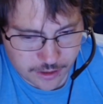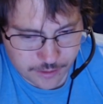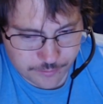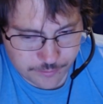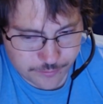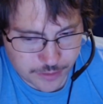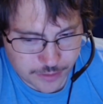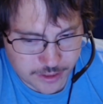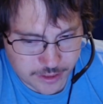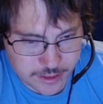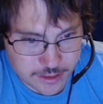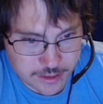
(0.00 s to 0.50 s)

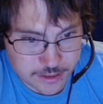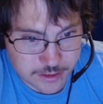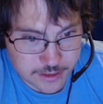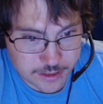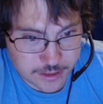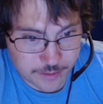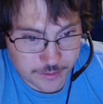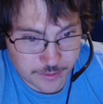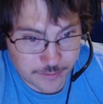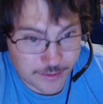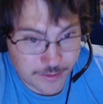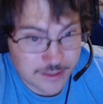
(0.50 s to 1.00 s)
Please
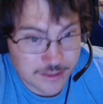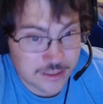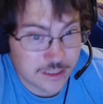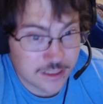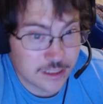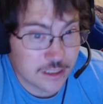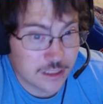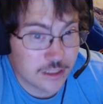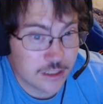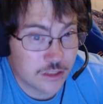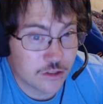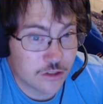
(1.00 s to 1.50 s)
send me a
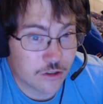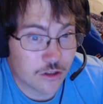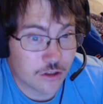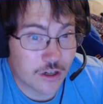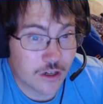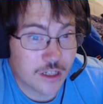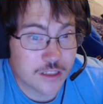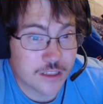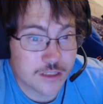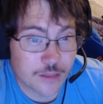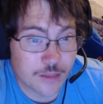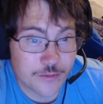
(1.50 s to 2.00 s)
message
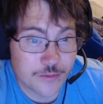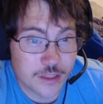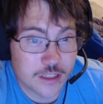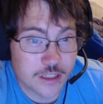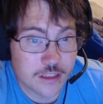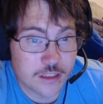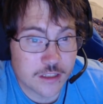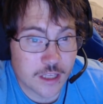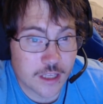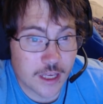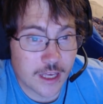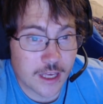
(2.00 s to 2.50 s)
or
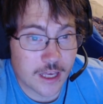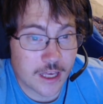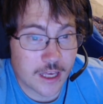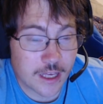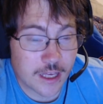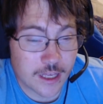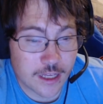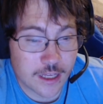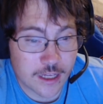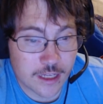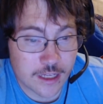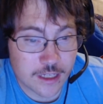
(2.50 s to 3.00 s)
something,
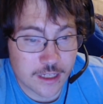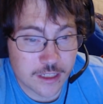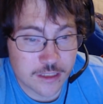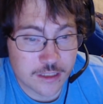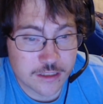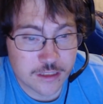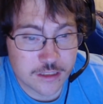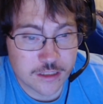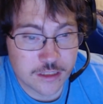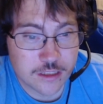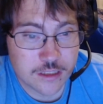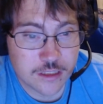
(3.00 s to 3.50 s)
and
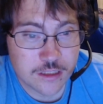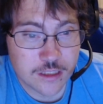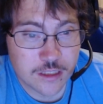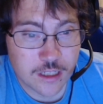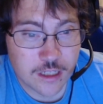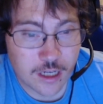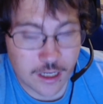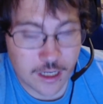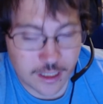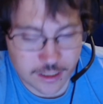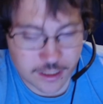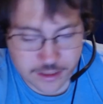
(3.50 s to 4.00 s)

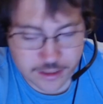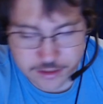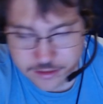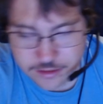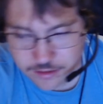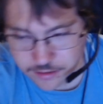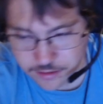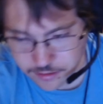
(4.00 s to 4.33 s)
I